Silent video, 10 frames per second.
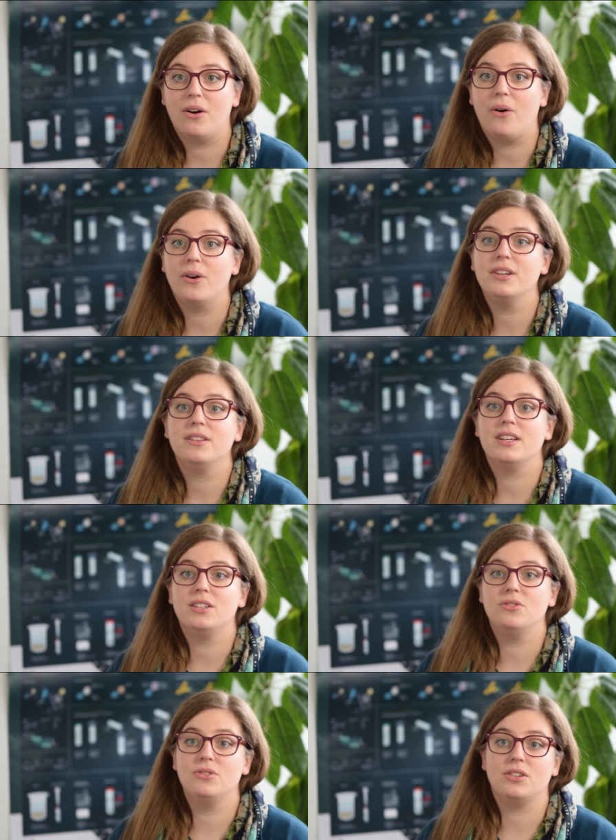or they
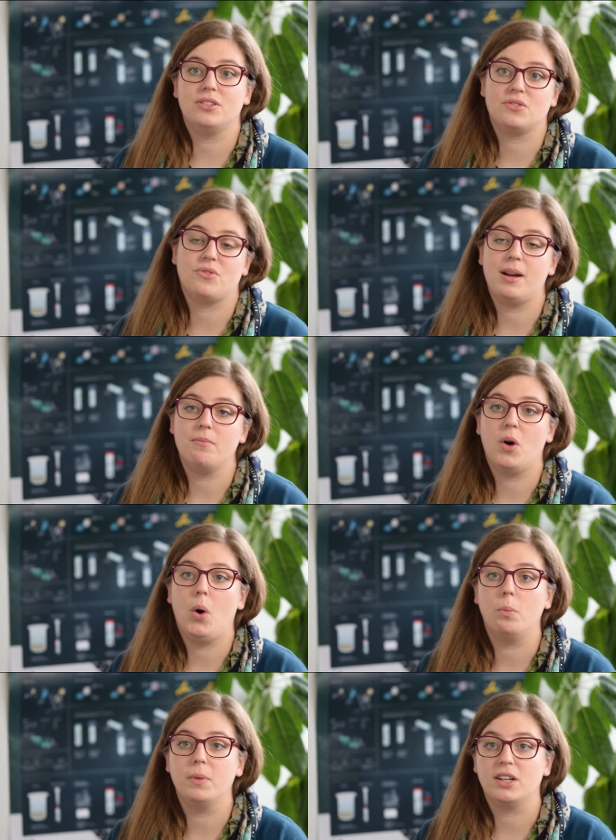do not describe the
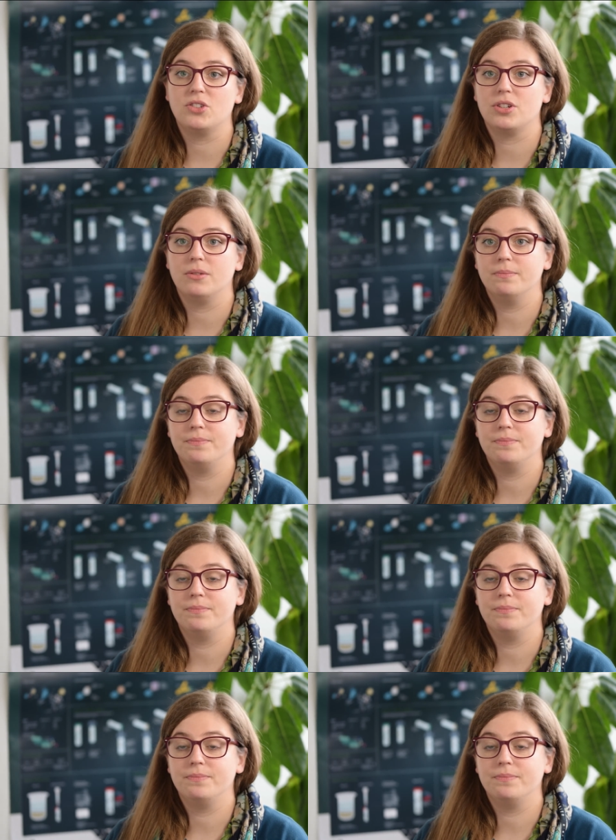whole picture.